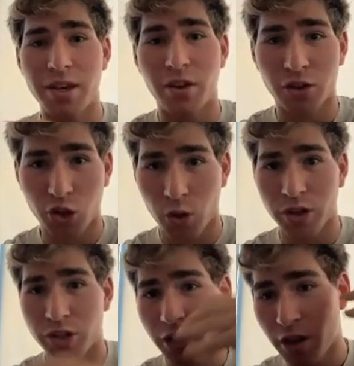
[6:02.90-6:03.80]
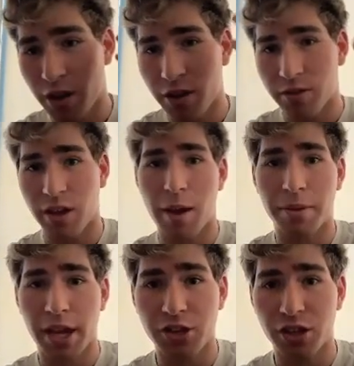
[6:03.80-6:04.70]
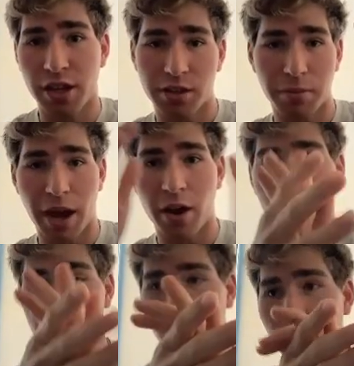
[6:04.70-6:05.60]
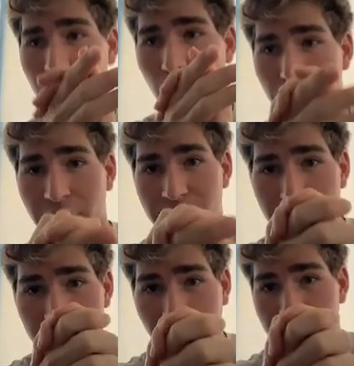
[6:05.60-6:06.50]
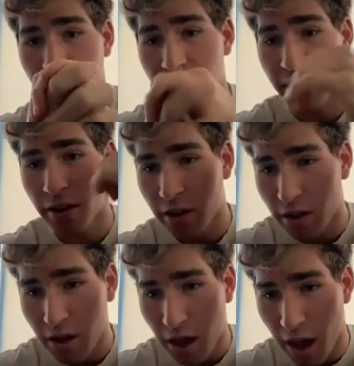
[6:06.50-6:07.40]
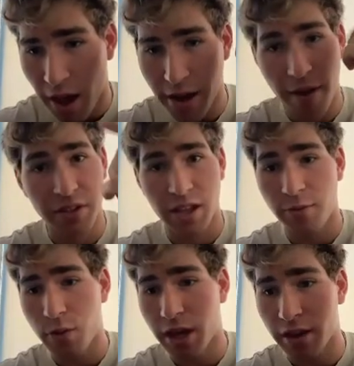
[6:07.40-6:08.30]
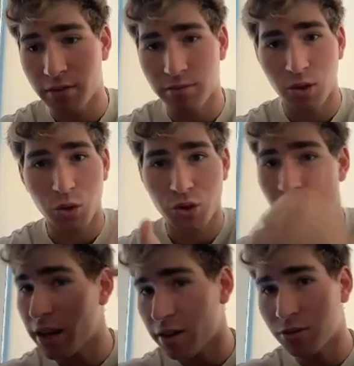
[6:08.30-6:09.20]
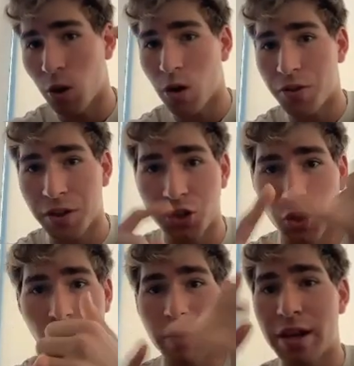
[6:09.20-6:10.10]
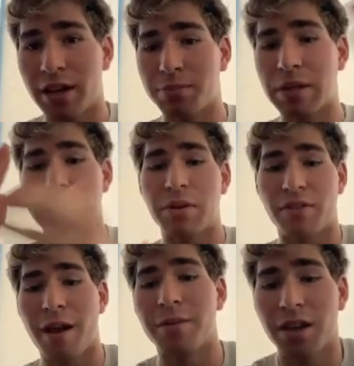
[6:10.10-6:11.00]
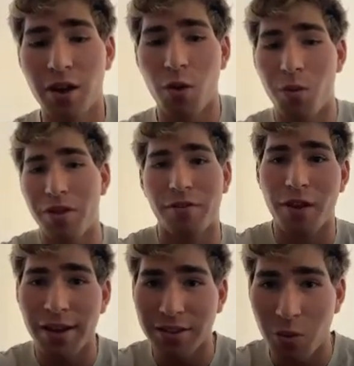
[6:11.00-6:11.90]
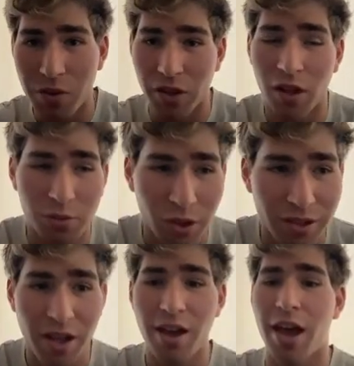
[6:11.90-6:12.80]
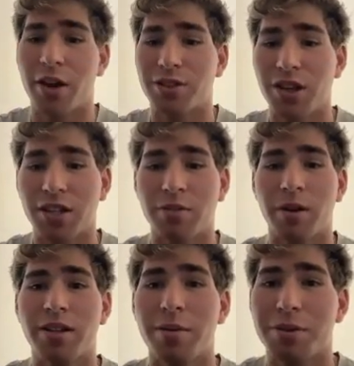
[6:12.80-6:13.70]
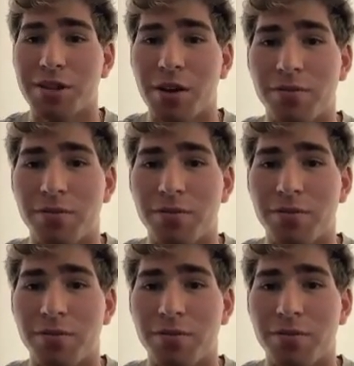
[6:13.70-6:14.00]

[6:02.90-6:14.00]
or George, that application is in bio. So hope you guys have a nice day and have a safe weekend. No trading, no nothing. Enjoy your weekend. Spend time with your family, with your friends, with your loved ones. And I'll see you guys on Monday. Peace out.